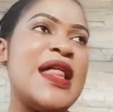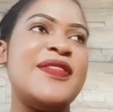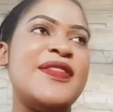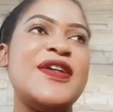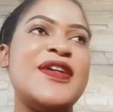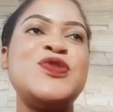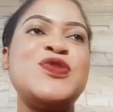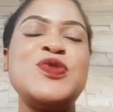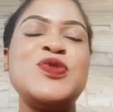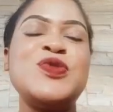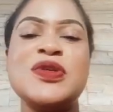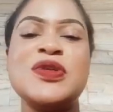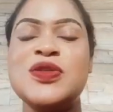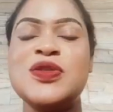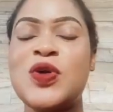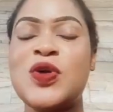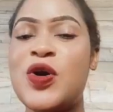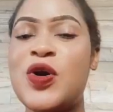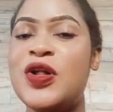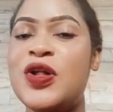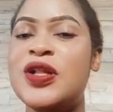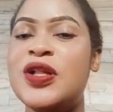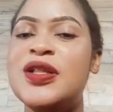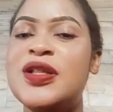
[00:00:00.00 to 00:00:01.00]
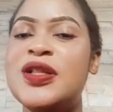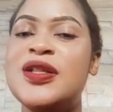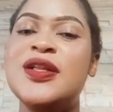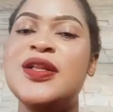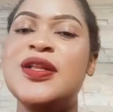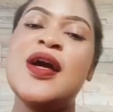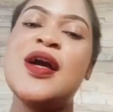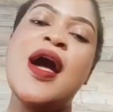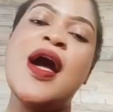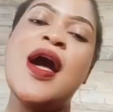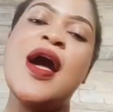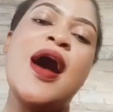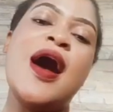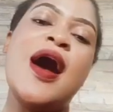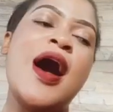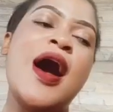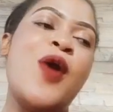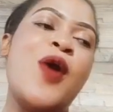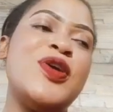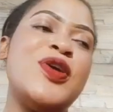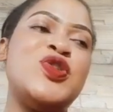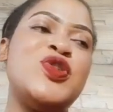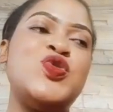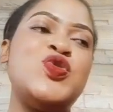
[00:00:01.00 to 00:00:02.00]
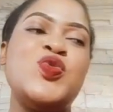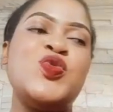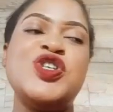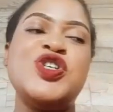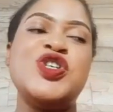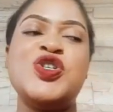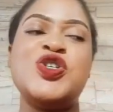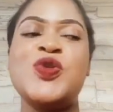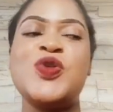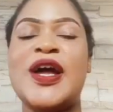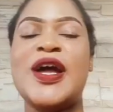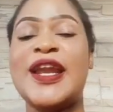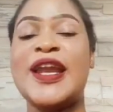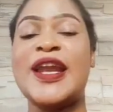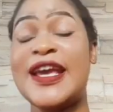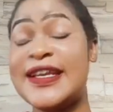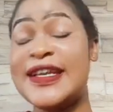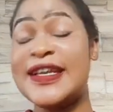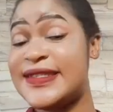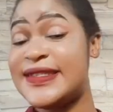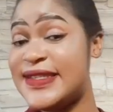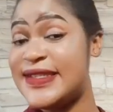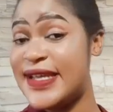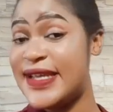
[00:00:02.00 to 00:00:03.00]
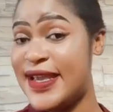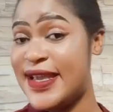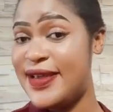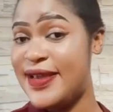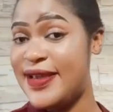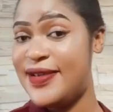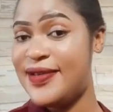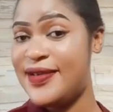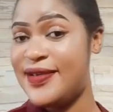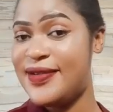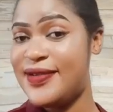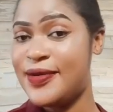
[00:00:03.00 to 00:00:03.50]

That was all. I want to wish you a nice day.